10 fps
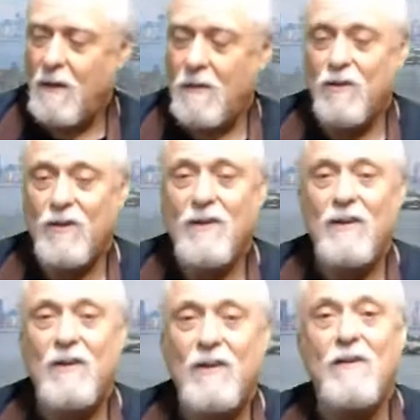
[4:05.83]
You
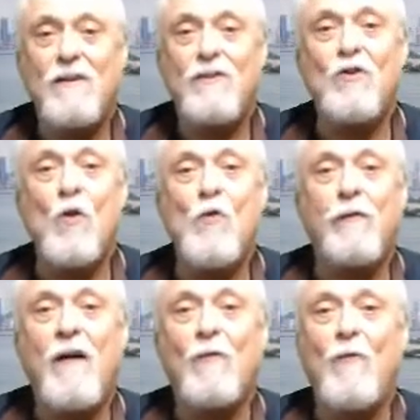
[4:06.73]
hit it so
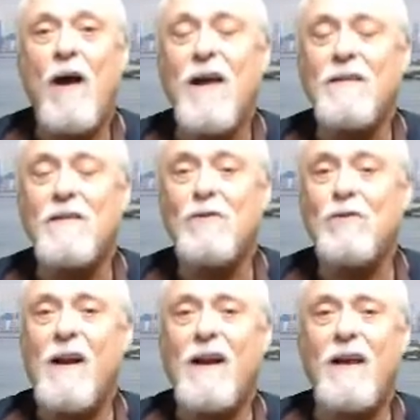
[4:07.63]
far right,
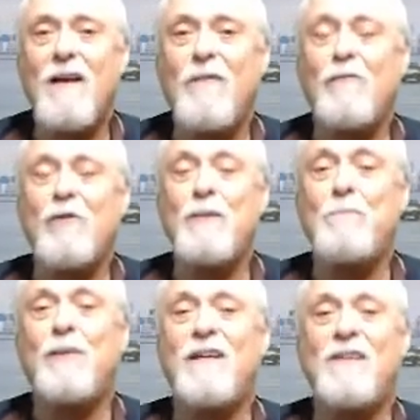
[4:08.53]
you're out of
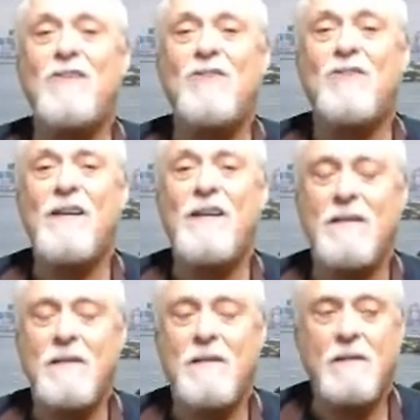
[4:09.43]
everybody's sight.
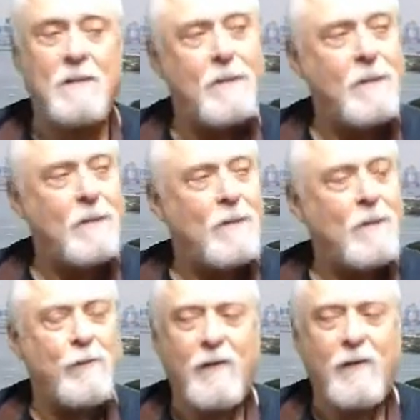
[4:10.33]

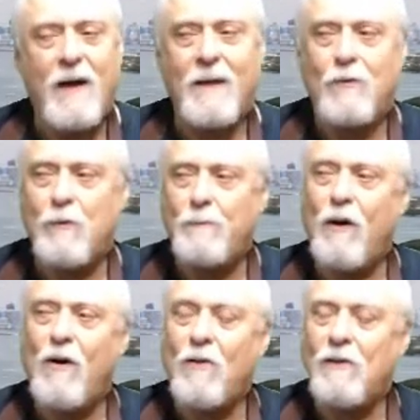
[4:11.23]
You find your
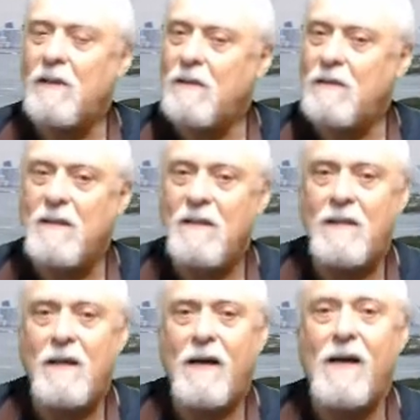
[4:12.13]
ball in
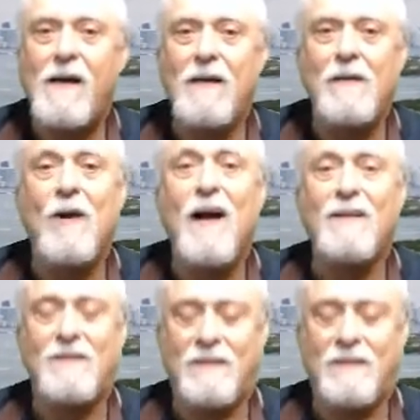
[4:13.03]
knee-high grass.